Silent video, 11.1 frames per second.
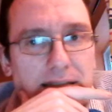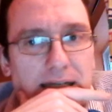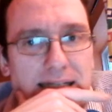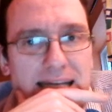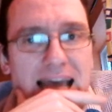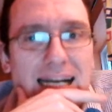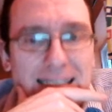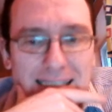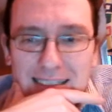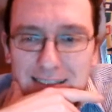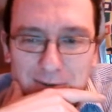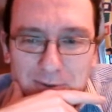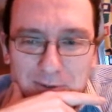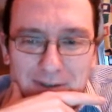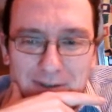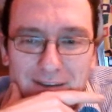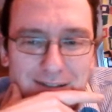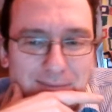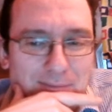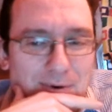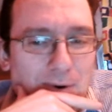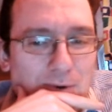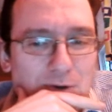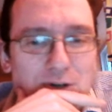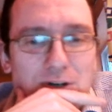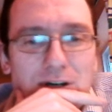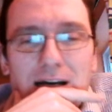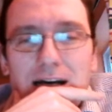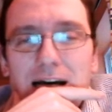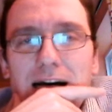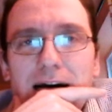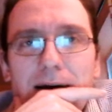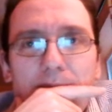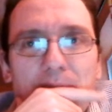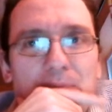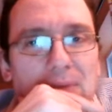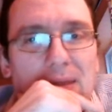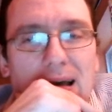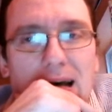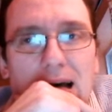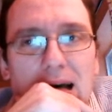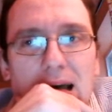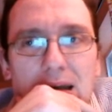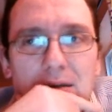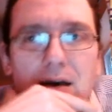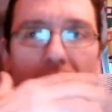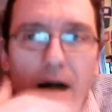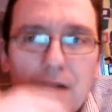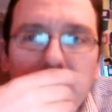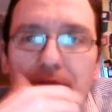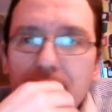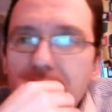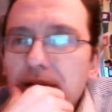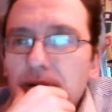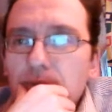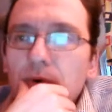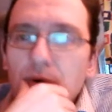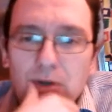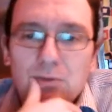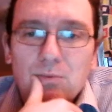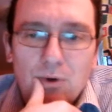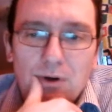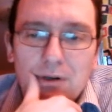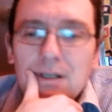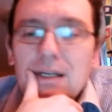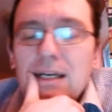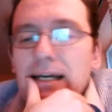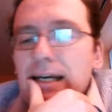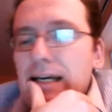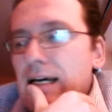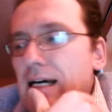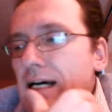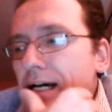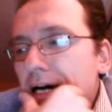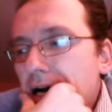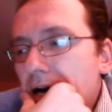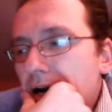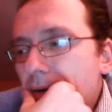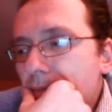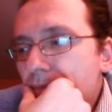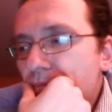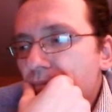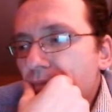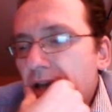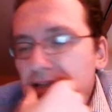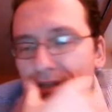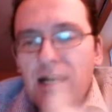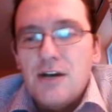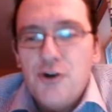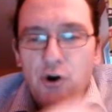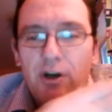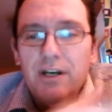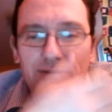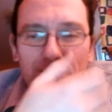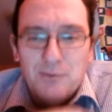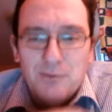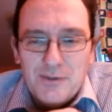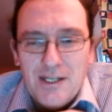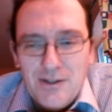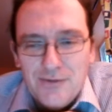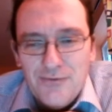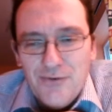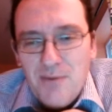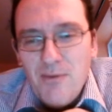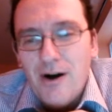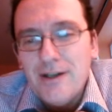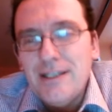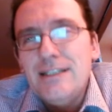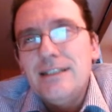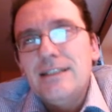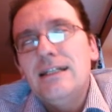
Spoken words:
attacked, so to say, this approach and argued that it would not work as an alternative, so to say, to free market,